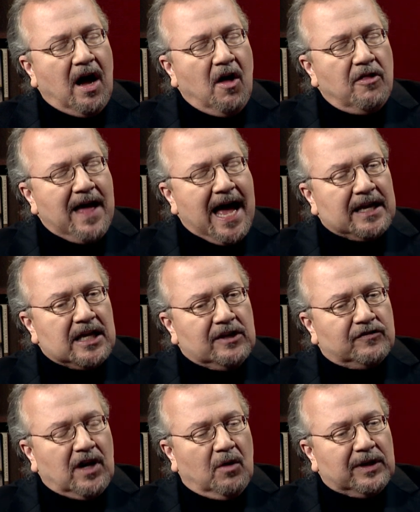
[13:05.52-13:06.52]
that
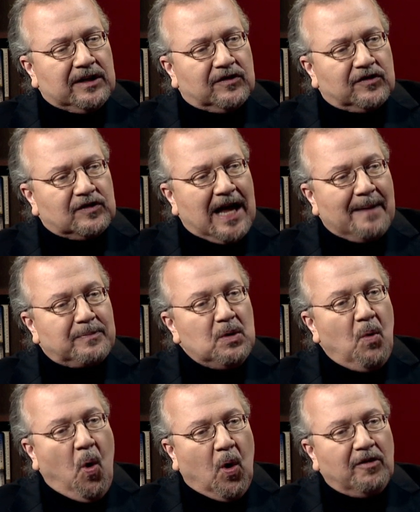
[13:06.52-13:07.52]
is going to stop you,
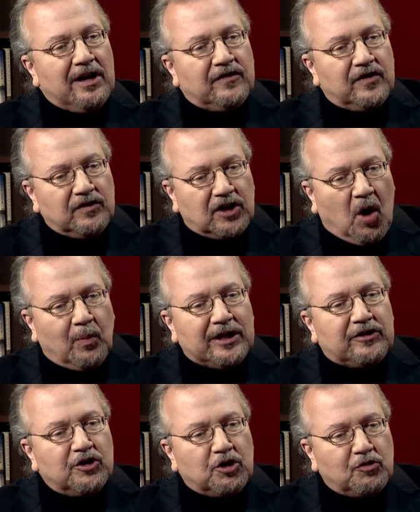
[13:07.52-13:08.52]
or is it going
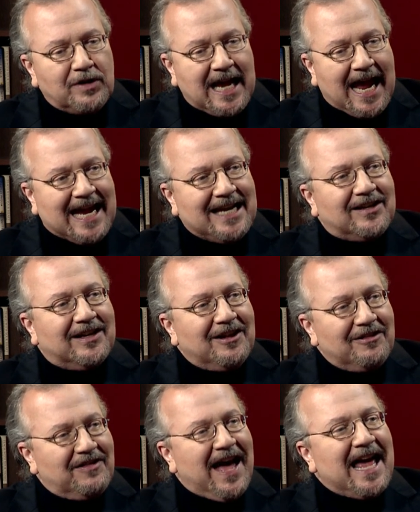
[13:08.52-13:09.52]
to create
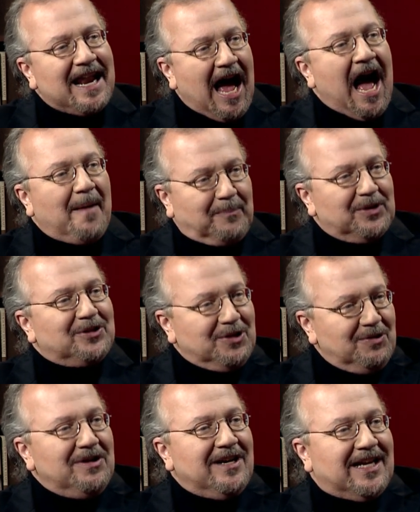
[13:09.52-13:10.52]
that
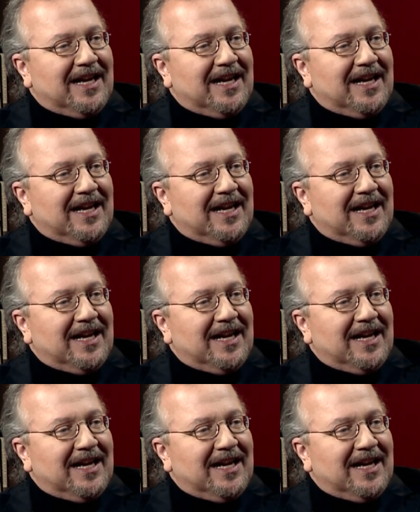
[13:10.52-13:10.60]
opportunity?